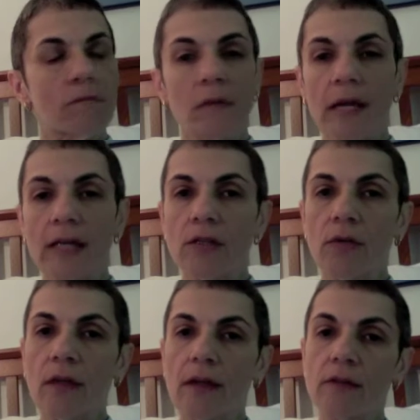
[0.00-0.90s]
late
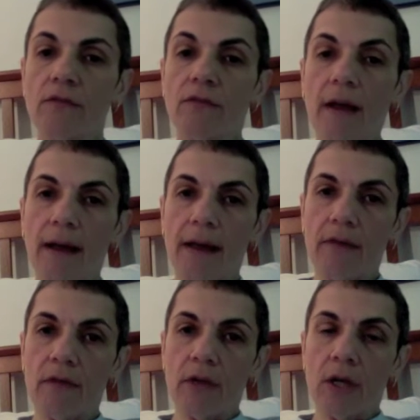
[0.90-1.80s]

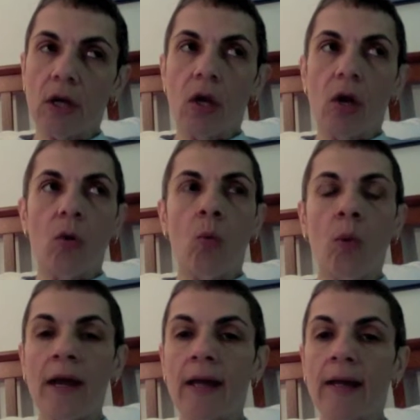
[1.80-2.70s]
2005
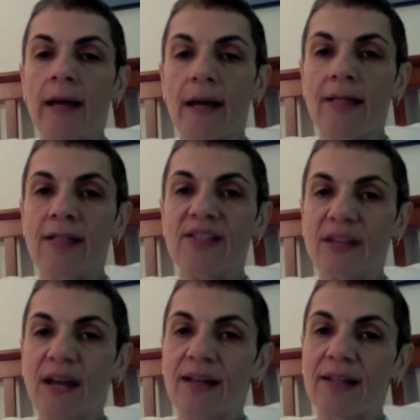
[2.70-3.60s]
when I
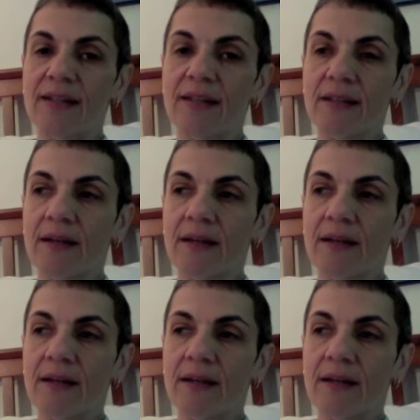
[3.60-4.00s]
decided